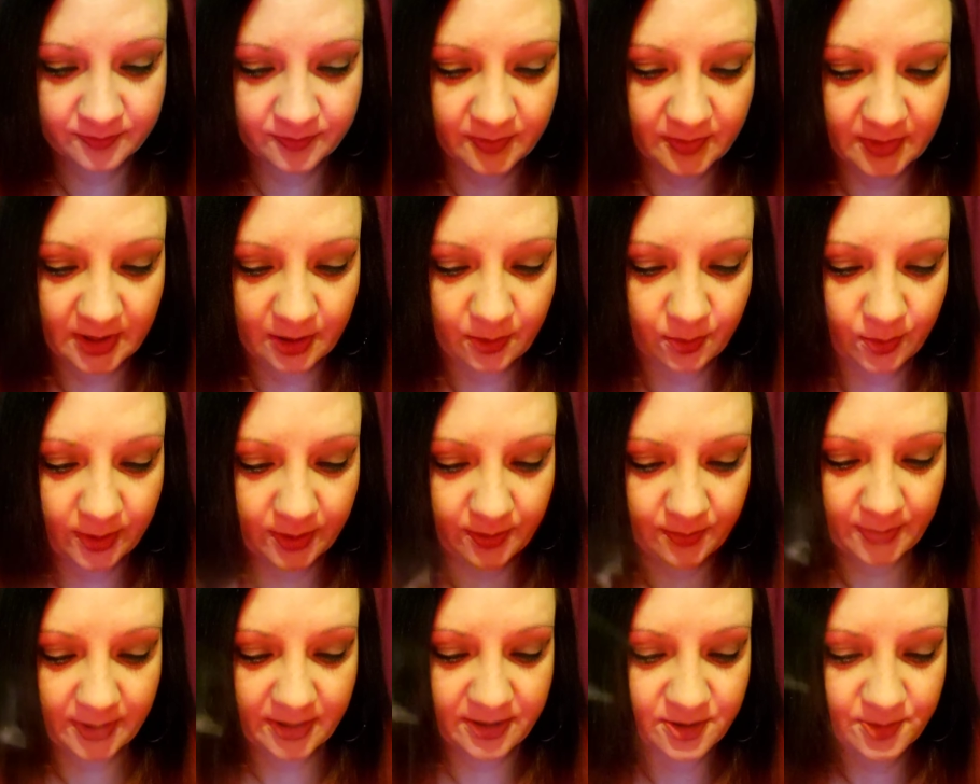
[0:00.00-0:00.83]
then it
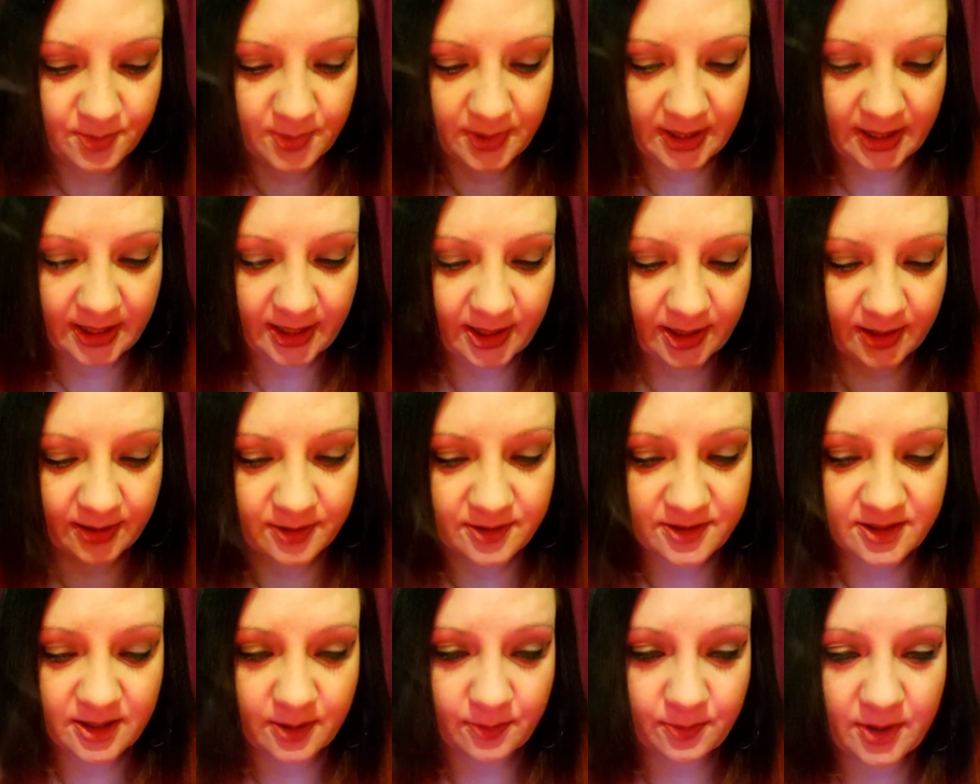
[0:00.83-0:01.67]
wasn't meant to be.
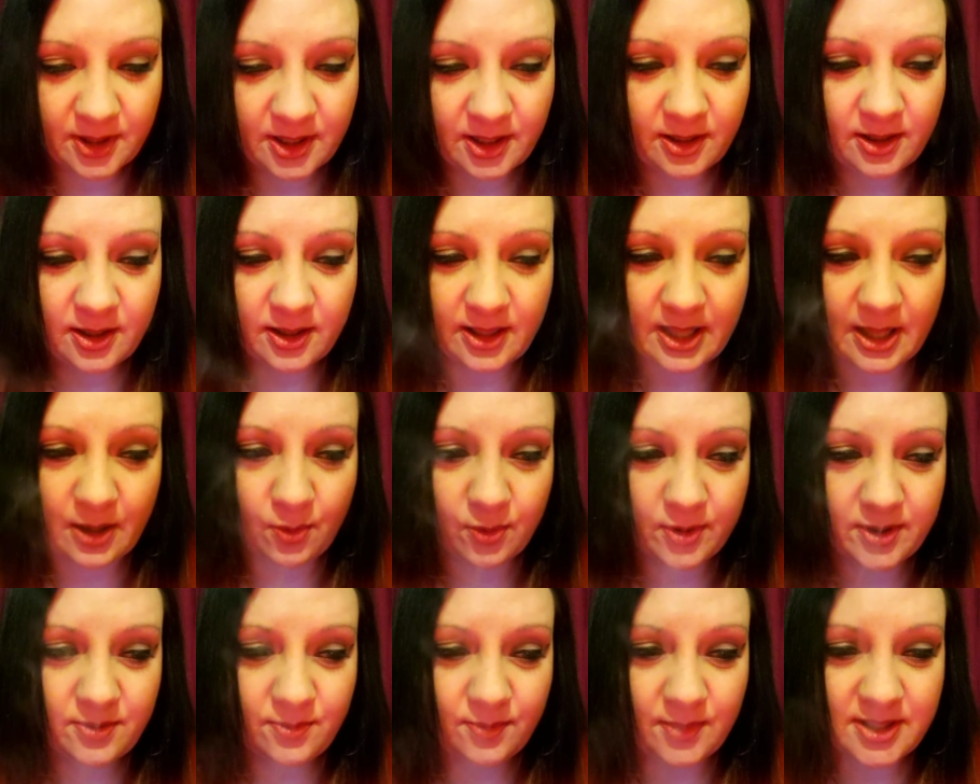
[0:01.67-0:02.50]
Something that
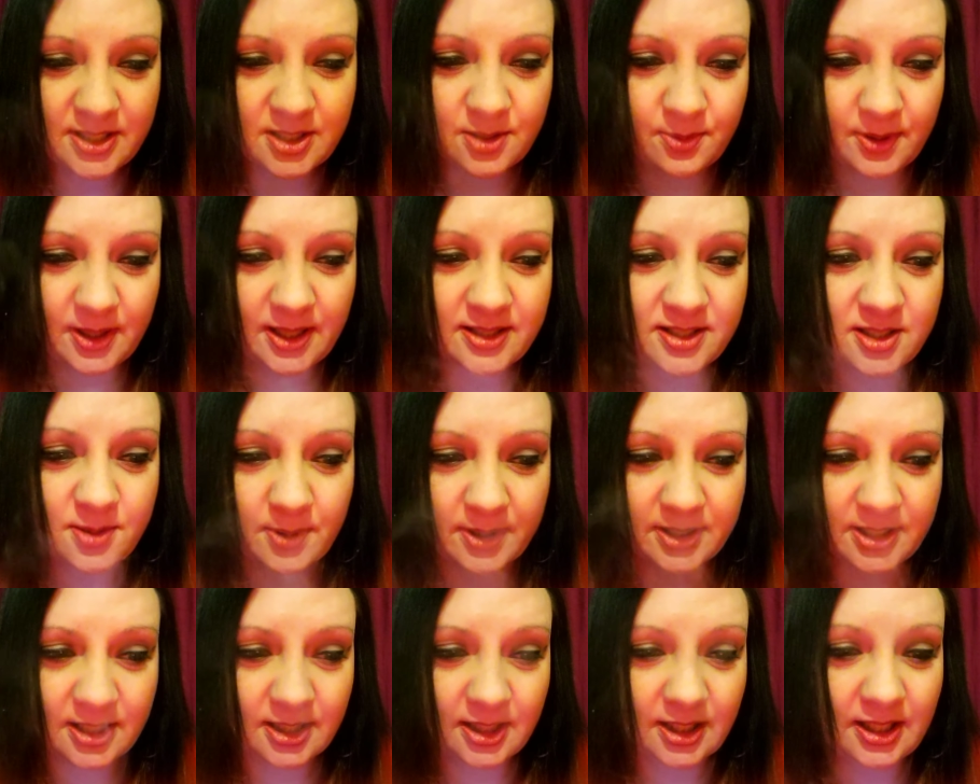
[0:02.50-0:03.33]
wasn't meant to be is
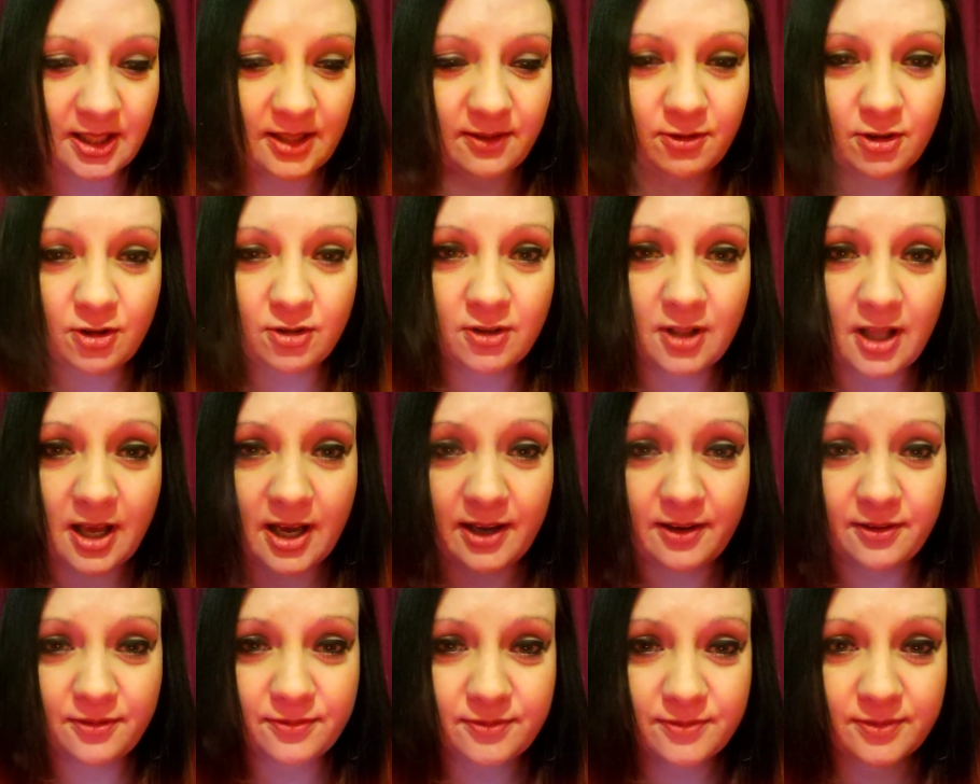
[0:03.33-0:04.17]
about to leave your
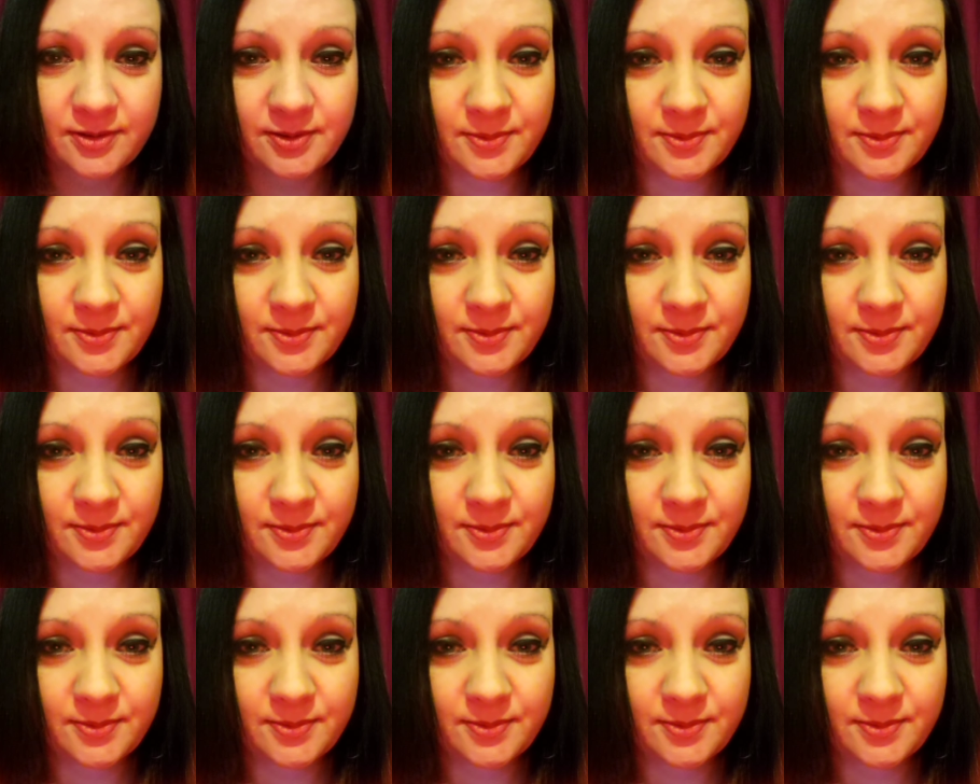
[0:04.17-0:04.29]
life.